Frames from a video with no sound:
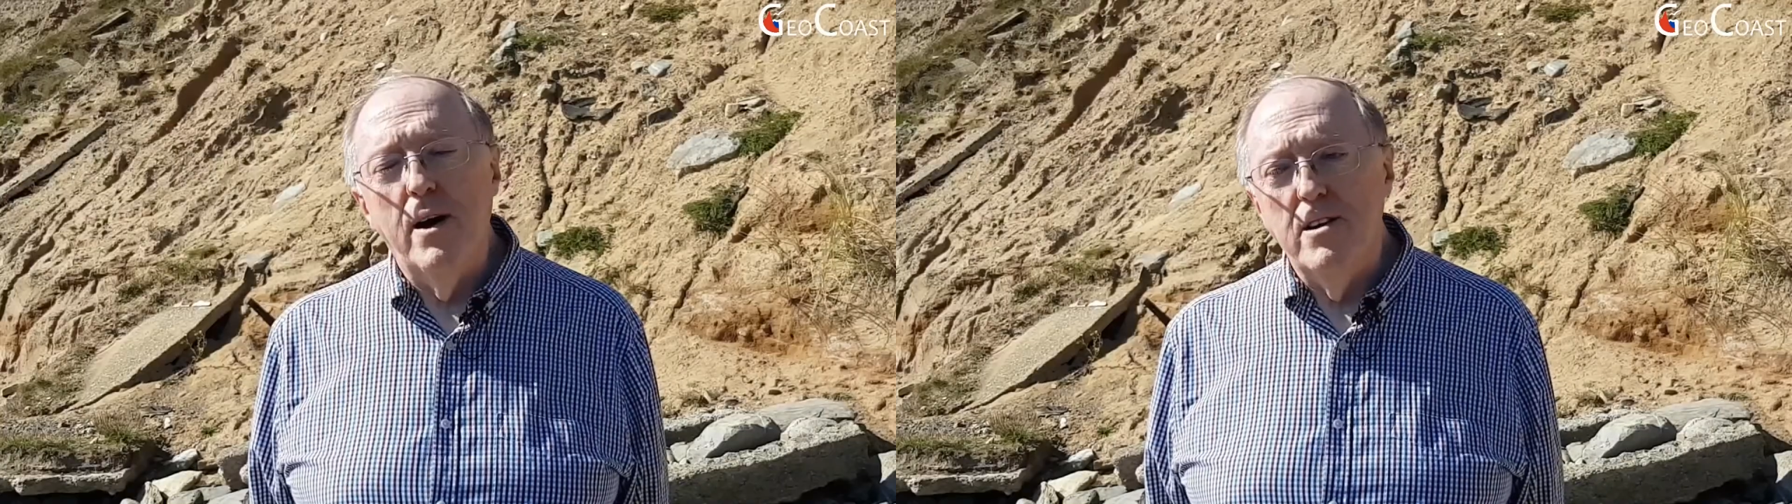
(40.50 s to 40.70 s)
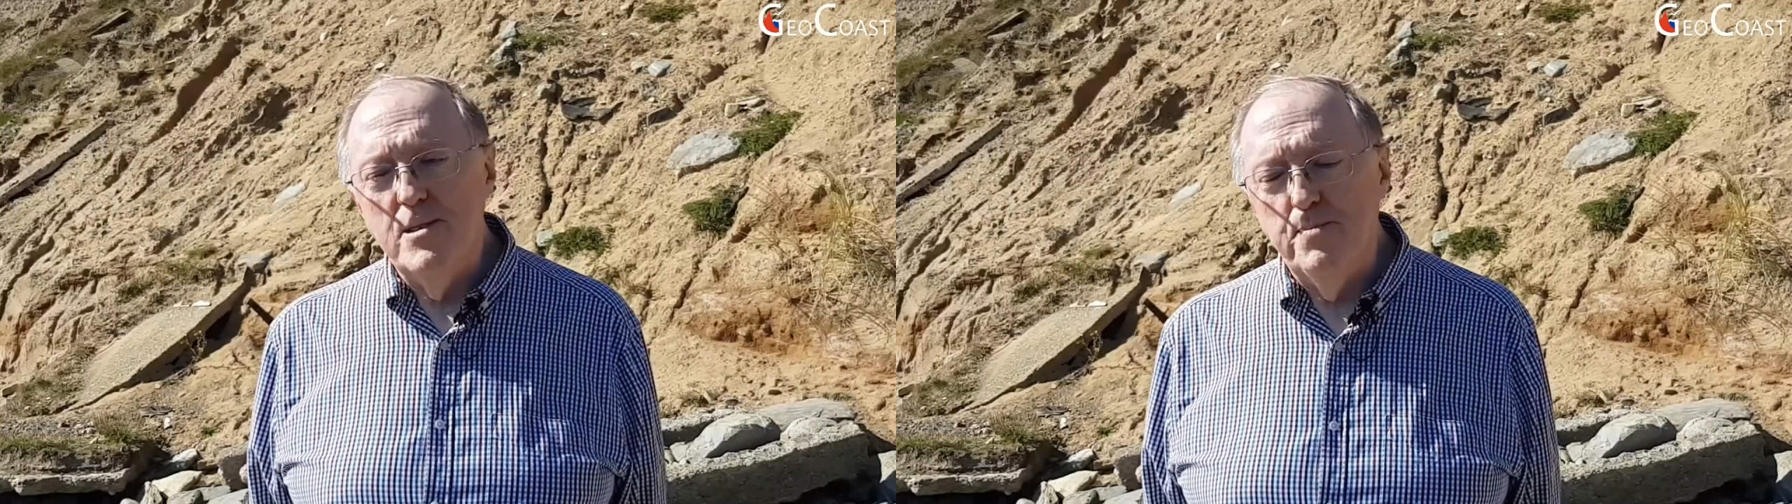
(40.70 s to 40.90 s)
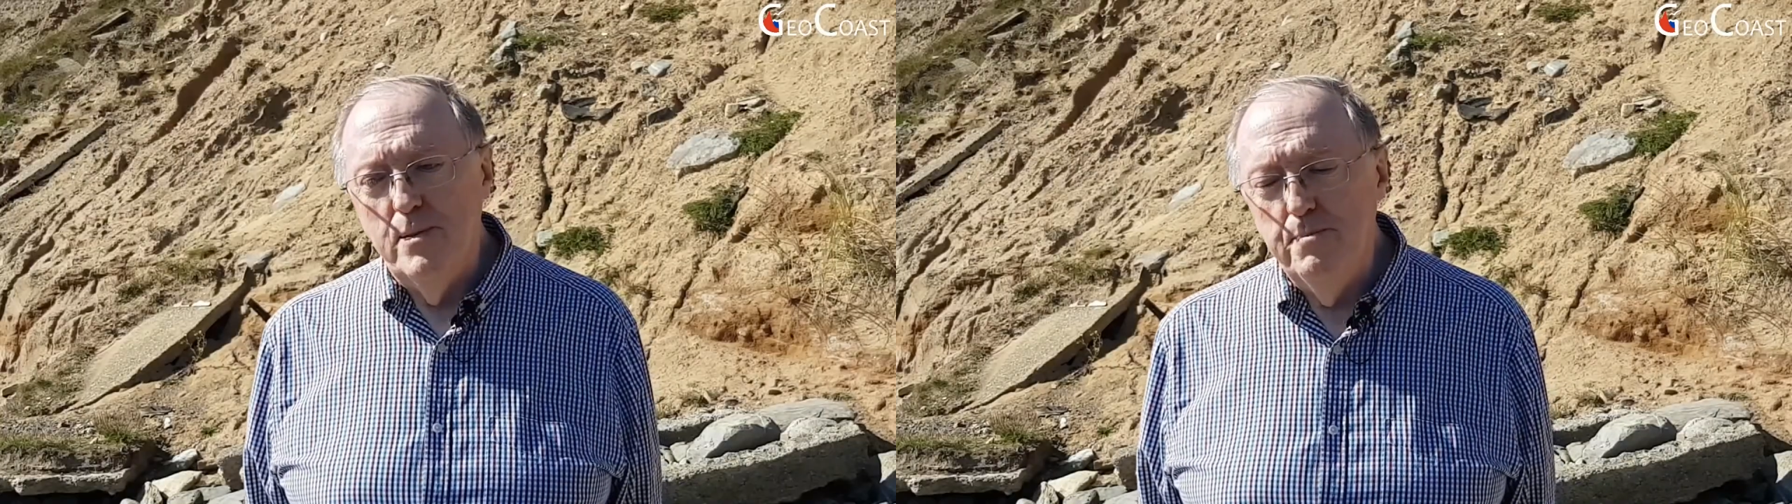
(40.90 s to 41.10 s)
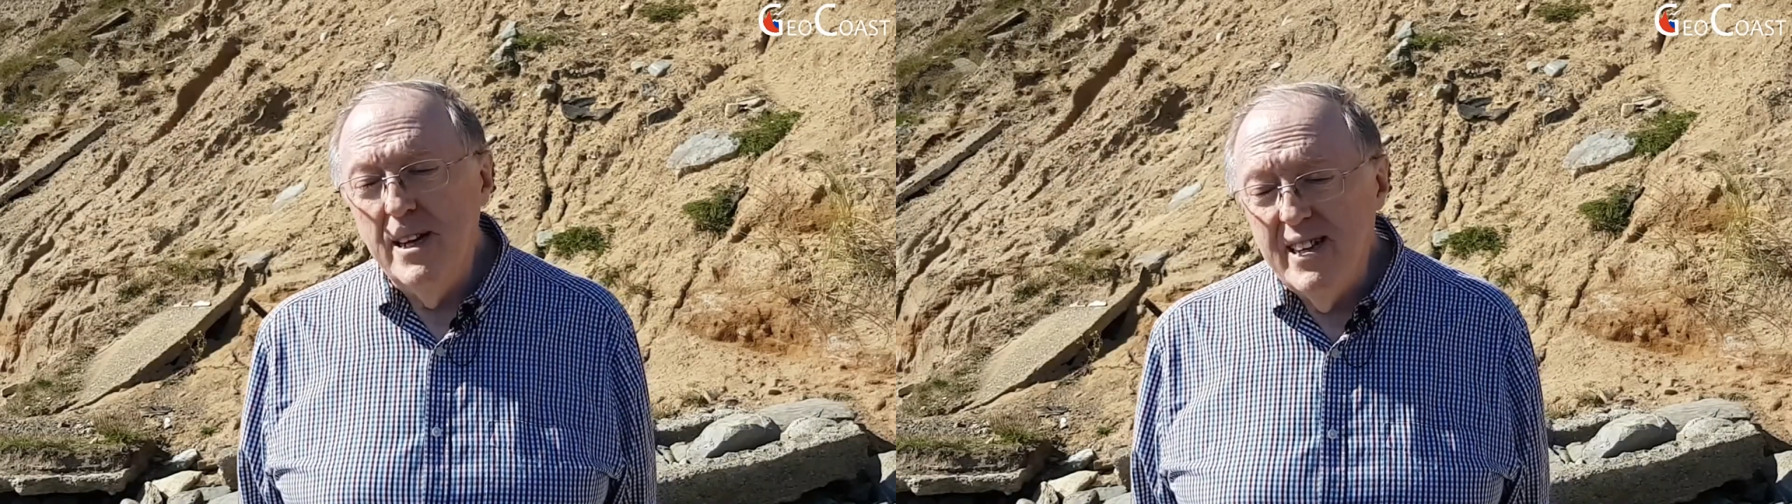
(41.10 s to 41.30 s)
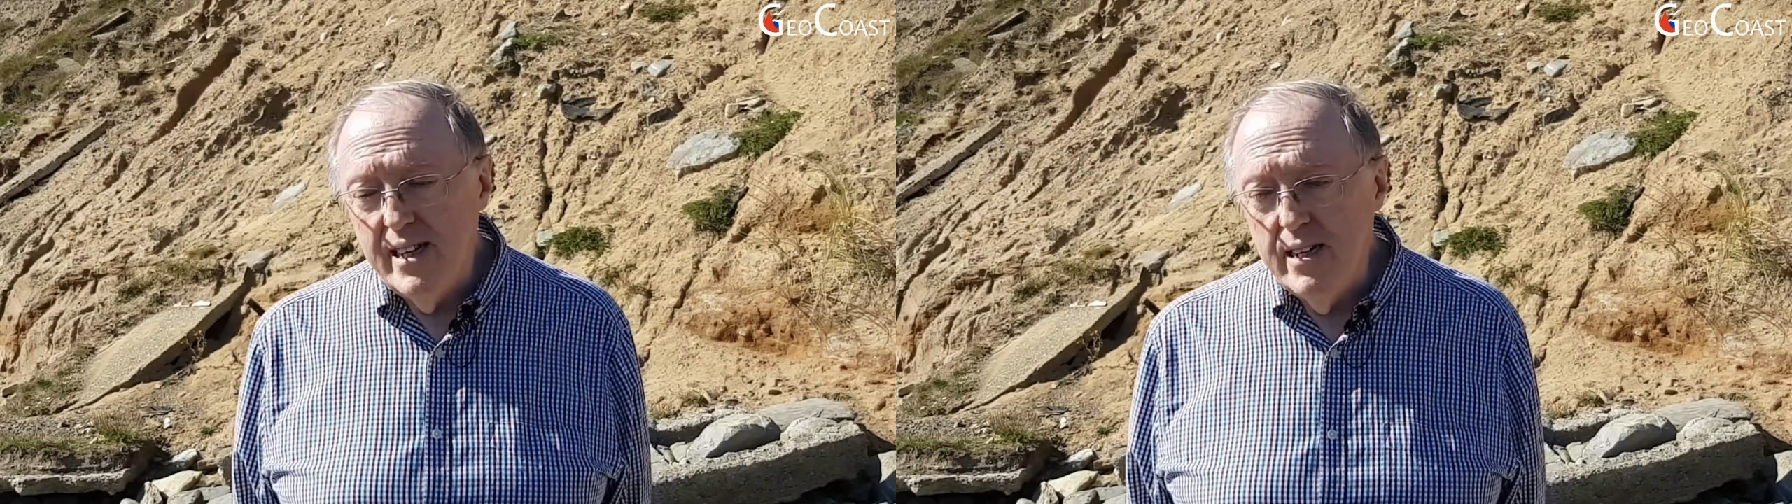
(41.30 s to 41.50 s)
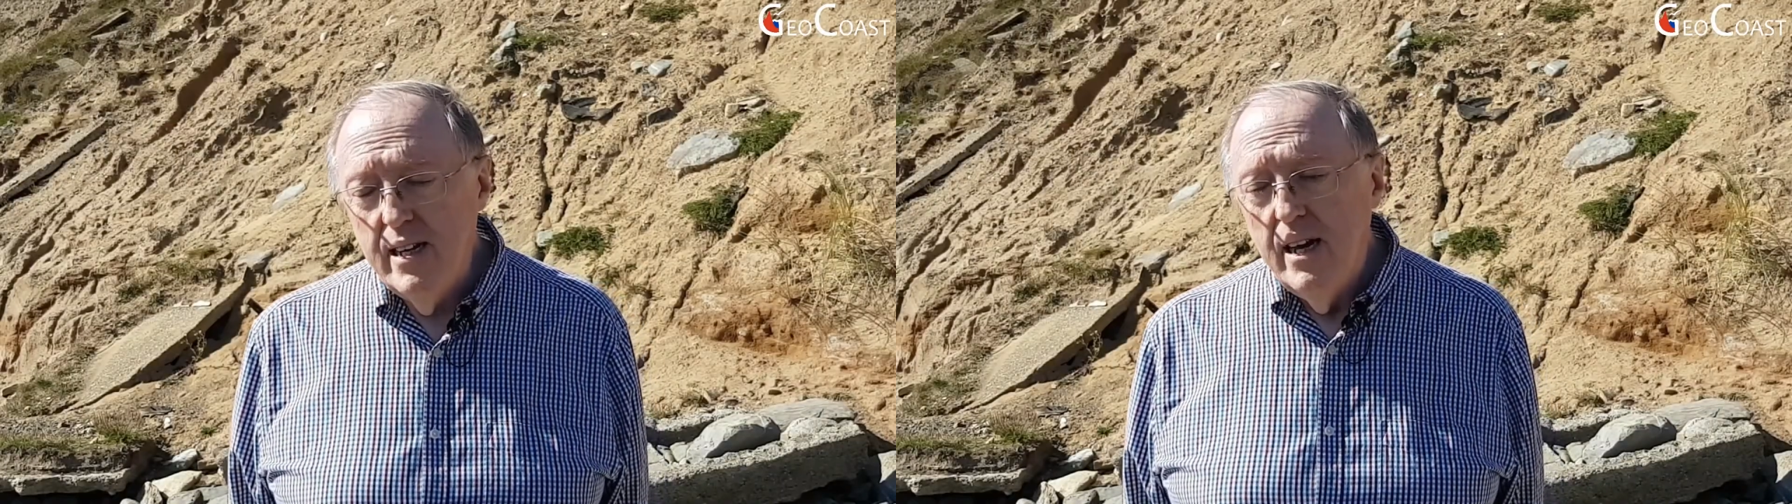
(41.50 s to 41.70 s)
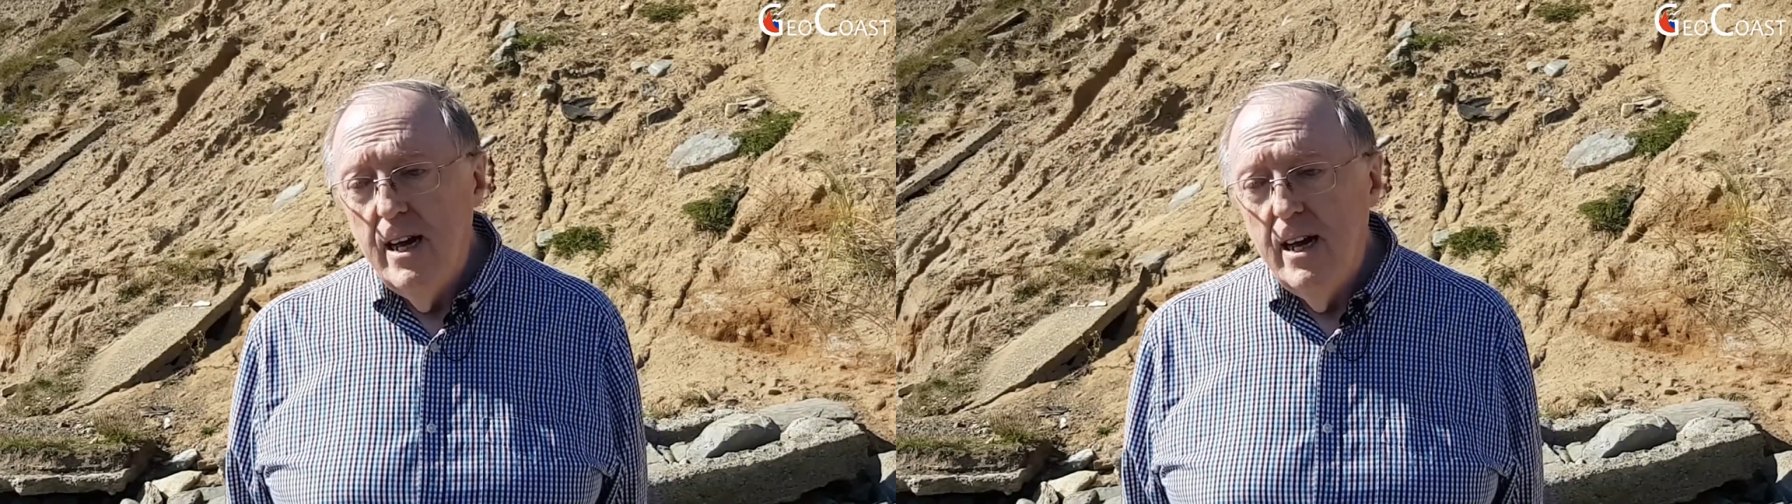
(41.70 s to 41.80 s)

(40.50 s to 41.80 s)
parts per billion.